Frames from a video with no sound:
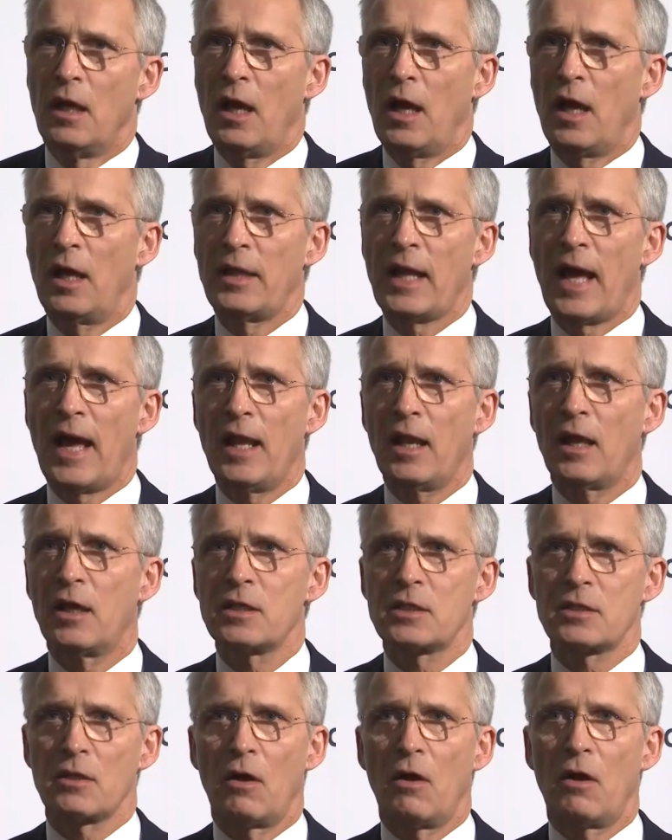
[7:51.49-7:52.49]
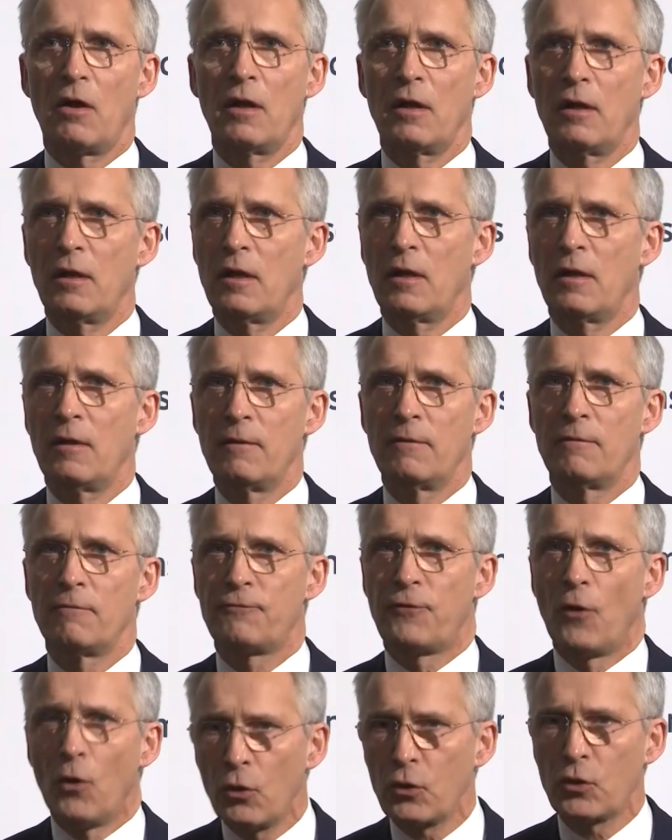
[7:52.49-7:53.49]
and allies are
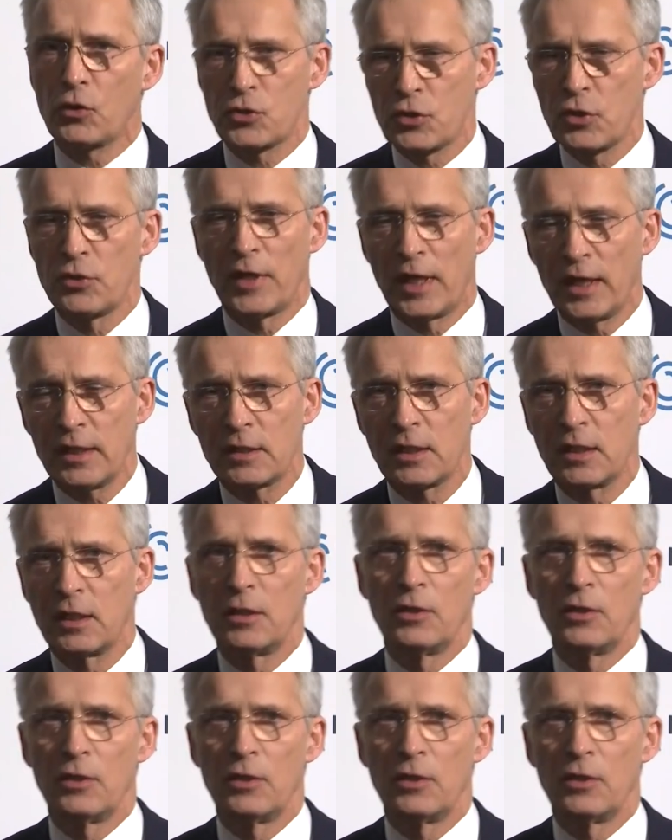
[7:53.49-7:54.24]
focused on that,